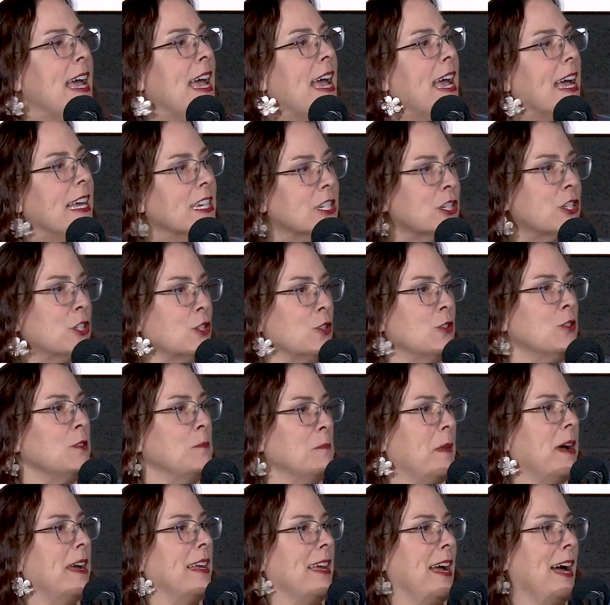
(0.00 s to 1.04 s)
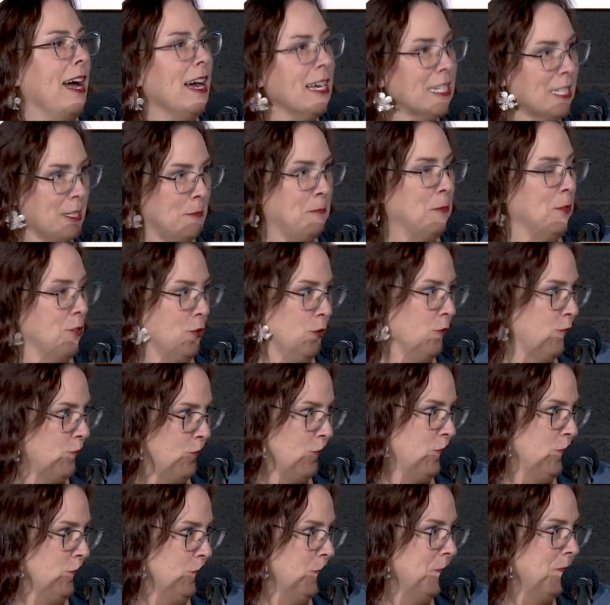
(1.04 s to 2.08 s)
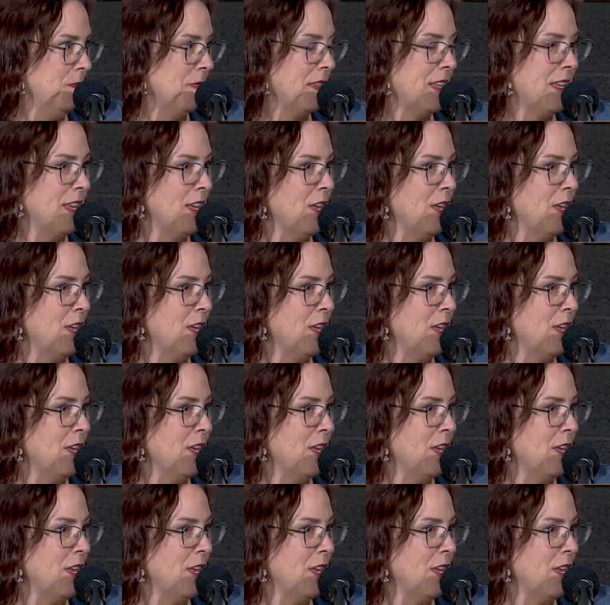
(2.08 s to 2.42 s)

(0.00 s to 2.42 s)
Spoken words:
entered my hospital room,